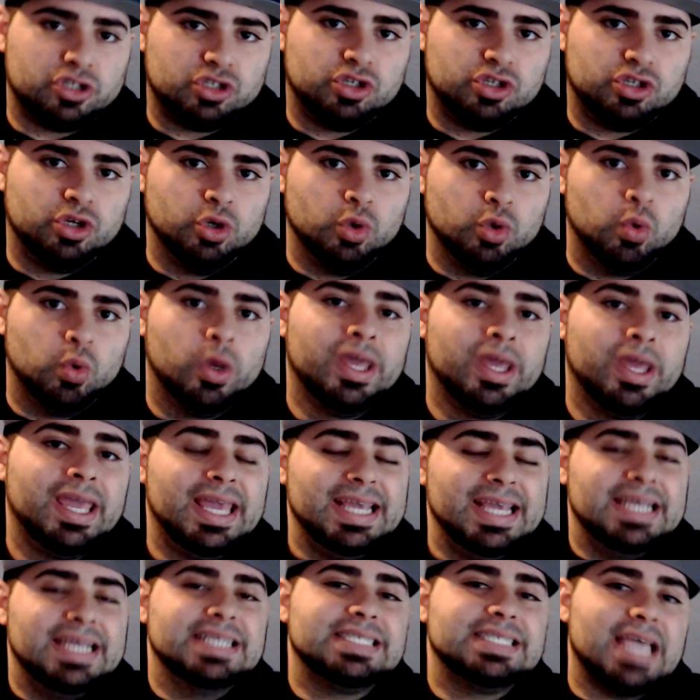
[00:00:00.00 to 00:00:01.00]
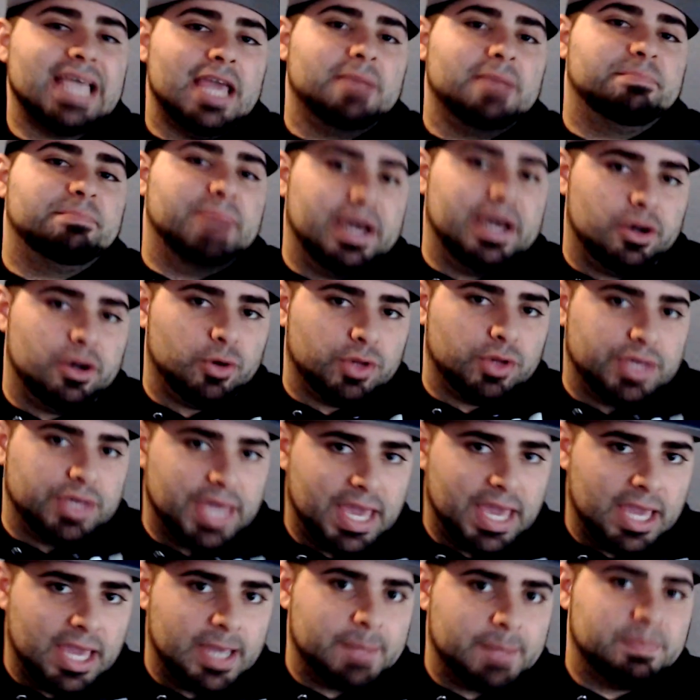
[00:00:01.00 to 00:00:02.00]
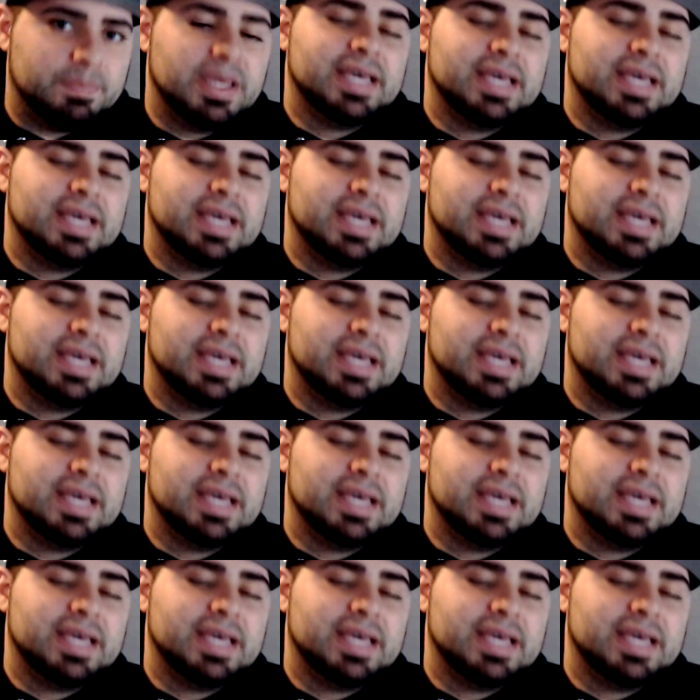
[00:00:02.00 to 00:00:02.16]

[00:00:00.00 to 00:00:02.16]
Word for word: 2 is a better game